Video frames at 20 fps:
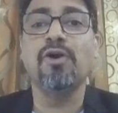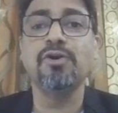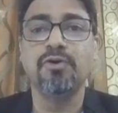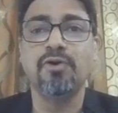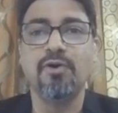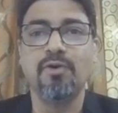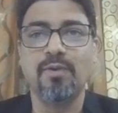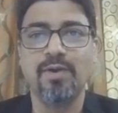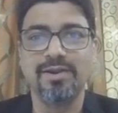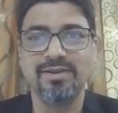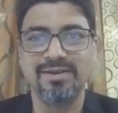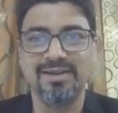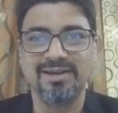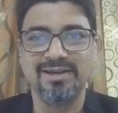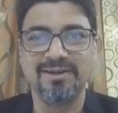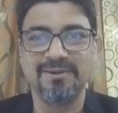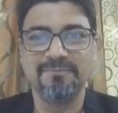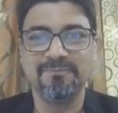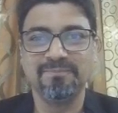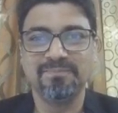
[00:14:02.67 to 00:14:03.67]
taught you over
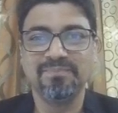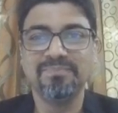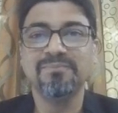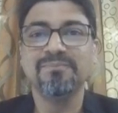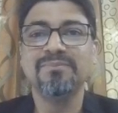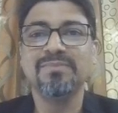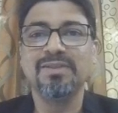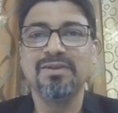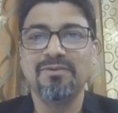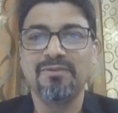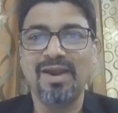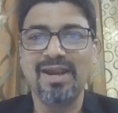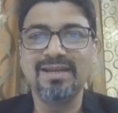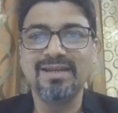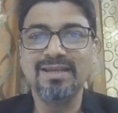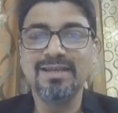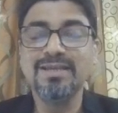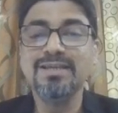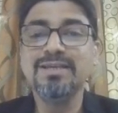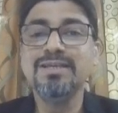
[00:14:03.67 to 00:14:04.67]
here.
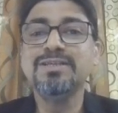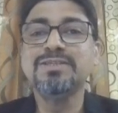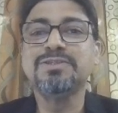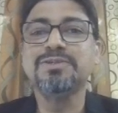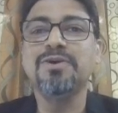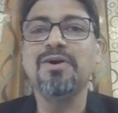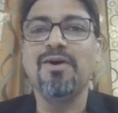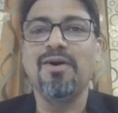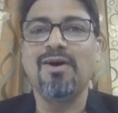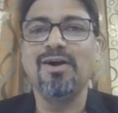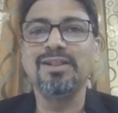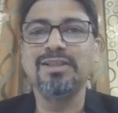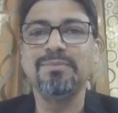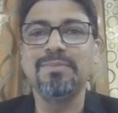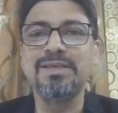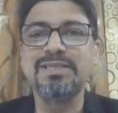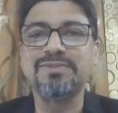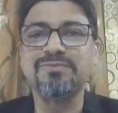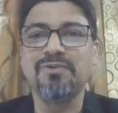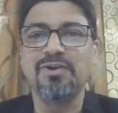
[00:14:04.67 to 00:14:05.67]
Right? So all the
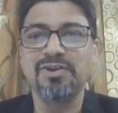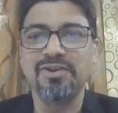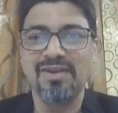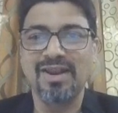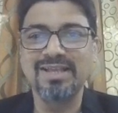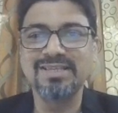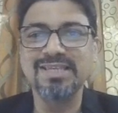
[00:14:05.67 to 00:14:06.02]
best for your